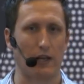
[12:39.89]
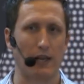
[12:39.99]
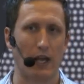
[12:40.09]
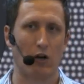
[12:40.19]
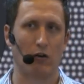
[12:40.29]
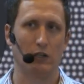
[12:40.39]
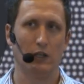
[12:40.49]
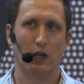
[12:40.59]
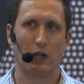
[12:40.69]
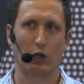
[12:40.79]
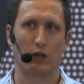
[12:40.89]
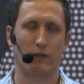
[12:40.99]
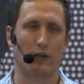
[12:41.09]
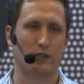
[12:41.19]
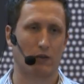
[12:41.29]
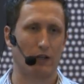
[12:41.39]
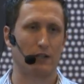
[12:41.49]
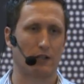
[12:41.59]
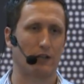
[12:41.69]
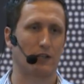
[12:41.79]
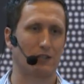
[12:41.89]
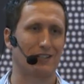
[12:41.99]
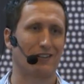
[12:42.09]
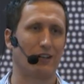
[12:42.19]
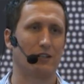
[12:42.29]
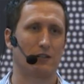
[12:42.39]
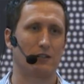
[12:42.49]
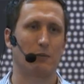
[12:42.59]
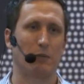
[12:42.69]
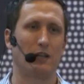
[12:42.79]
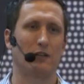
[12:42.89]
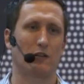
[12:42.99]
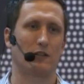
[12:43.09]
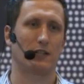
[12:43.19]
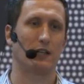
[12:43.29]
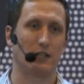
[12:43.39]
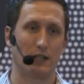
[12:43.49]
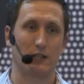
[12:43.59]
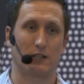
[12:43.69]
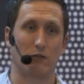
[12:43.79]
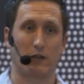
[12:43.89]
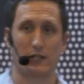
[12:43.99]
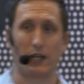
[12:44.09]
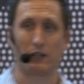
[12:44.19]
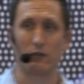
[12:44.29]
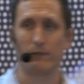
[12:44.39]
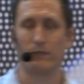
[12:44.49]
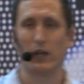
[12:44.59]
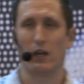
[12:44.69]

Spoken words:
And now a lot of our square designs are designed to be translated into rectangle.